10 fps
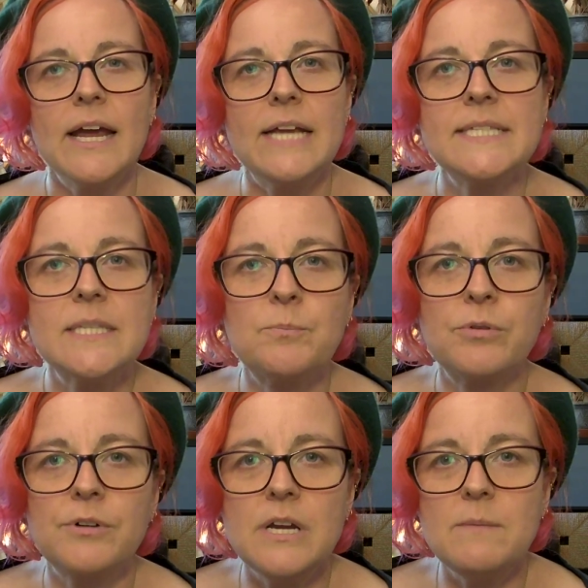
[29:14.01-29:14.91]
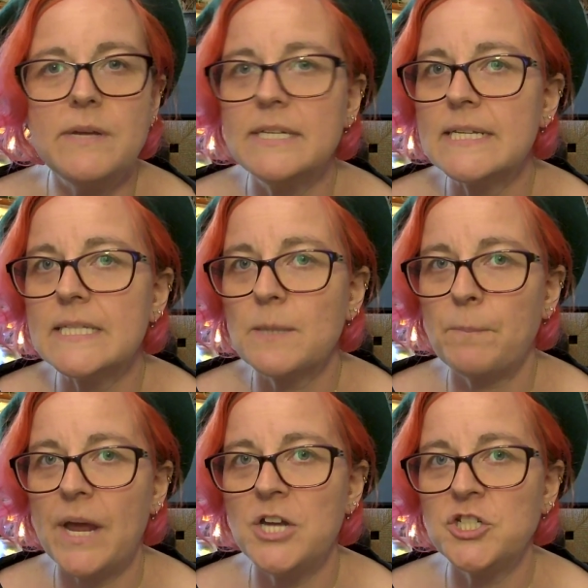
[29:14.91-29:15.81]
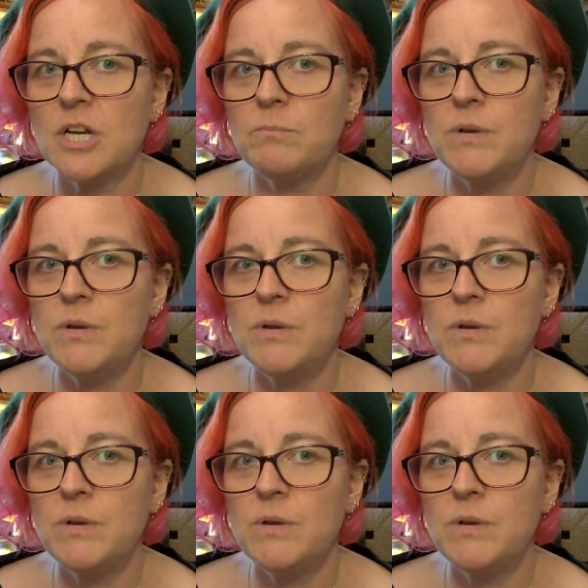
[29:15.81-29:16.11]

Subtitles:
in supreme anticipation,